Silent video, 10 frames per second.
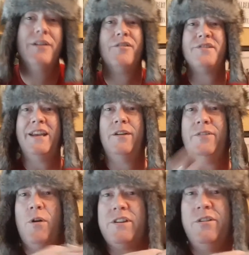There's an
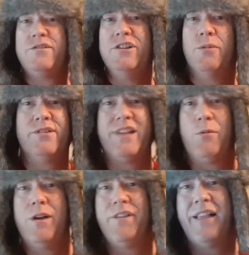interview on YouTube where it's like
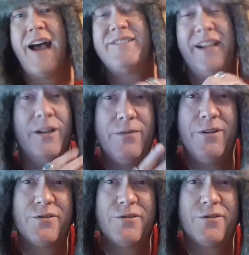one of the last interviews